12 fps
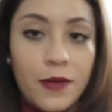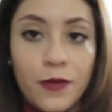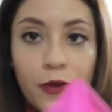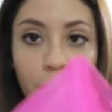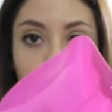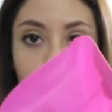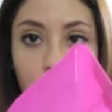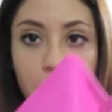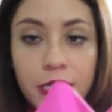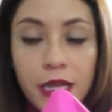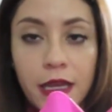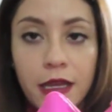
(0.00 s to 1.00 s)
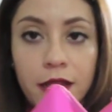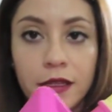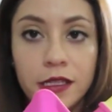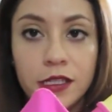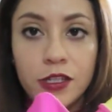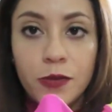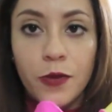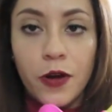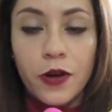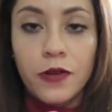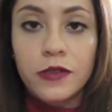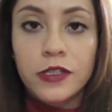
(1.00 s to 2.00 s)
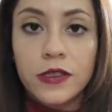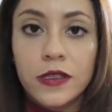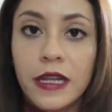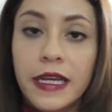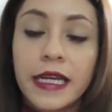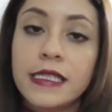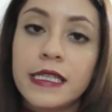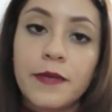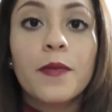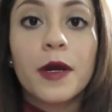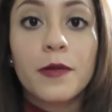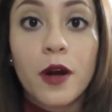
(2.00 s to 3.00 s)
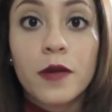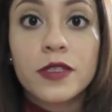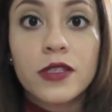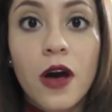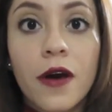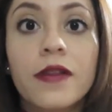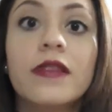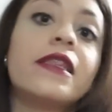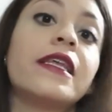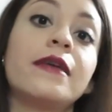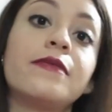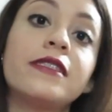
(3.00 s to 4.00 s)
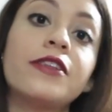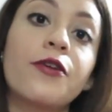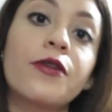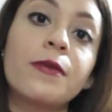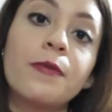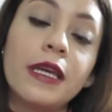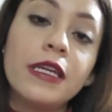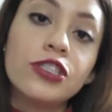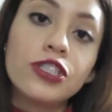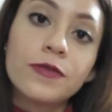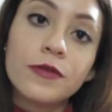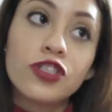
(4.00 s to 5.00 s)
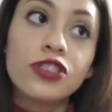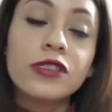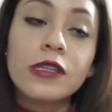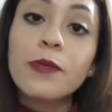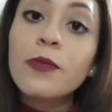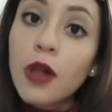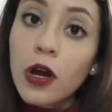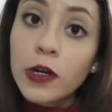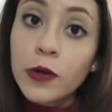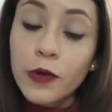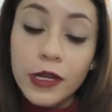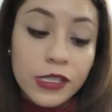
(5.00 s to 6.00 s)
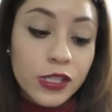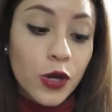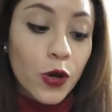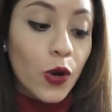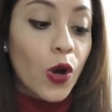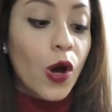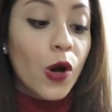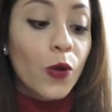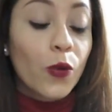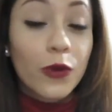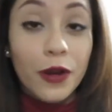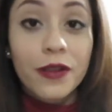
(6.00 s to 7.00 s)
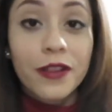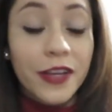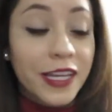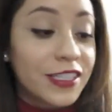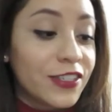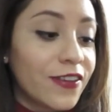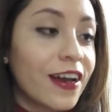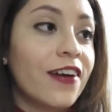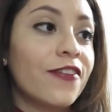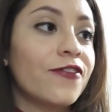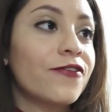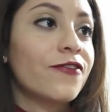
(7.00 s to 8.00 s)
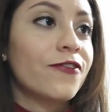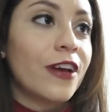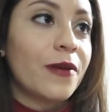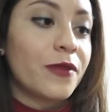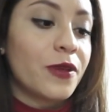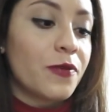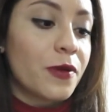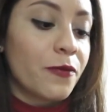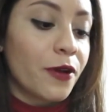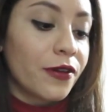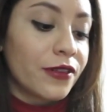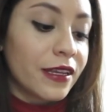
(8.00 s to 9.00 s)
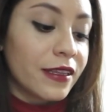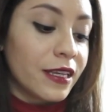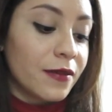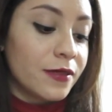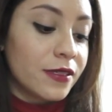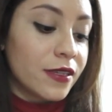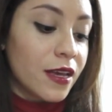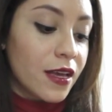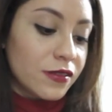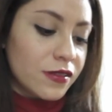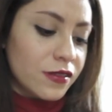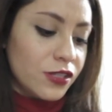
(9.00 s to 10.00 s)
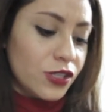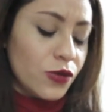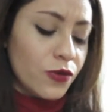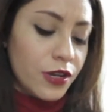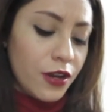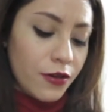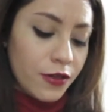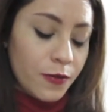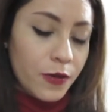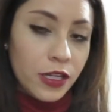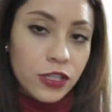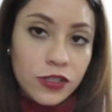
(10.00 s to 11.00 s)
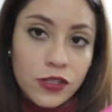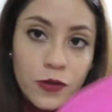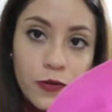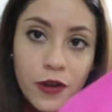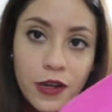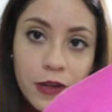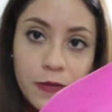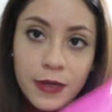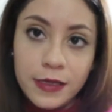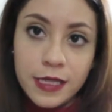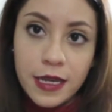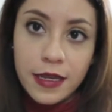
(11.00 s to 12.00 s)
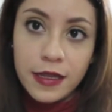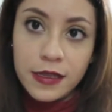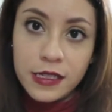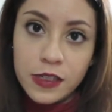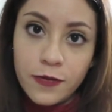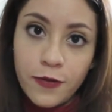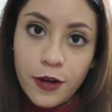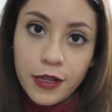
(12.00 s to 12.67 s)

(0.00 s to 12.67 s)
We're gonna be taking this tomorrow. Like I said, my mom's aunt lives near the beach, just a block away, so we're lucky to have family member that lives so near the beach. So we're gonna be taking this for